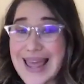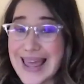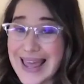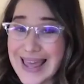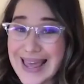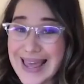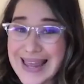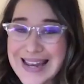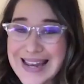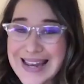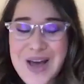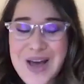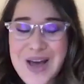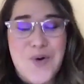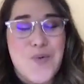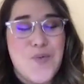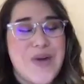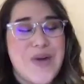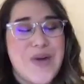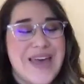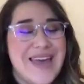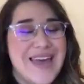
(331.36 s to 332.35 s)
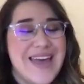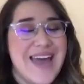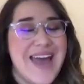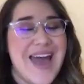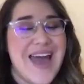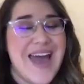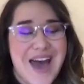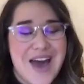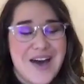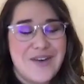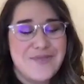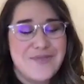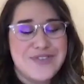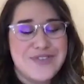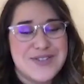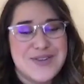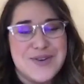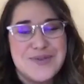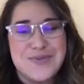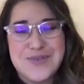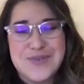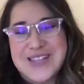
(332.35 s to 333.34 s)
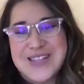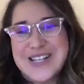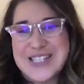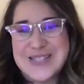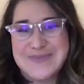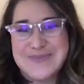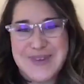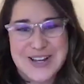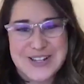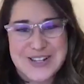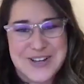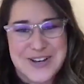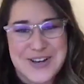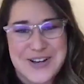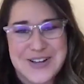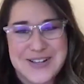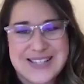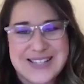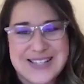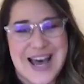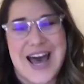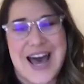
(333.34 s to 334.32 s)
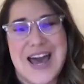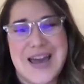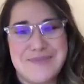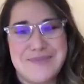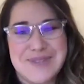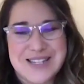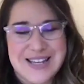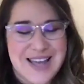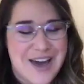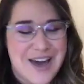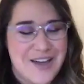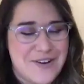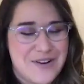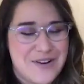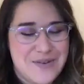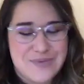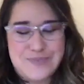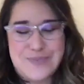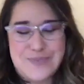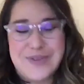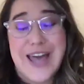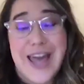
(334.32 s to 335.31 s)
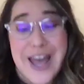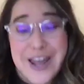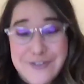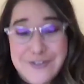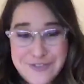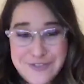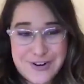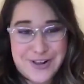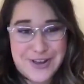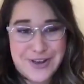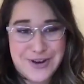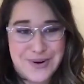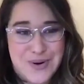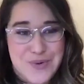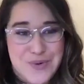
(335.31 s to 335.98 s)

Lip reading: In. We have just a really special time together planned for you.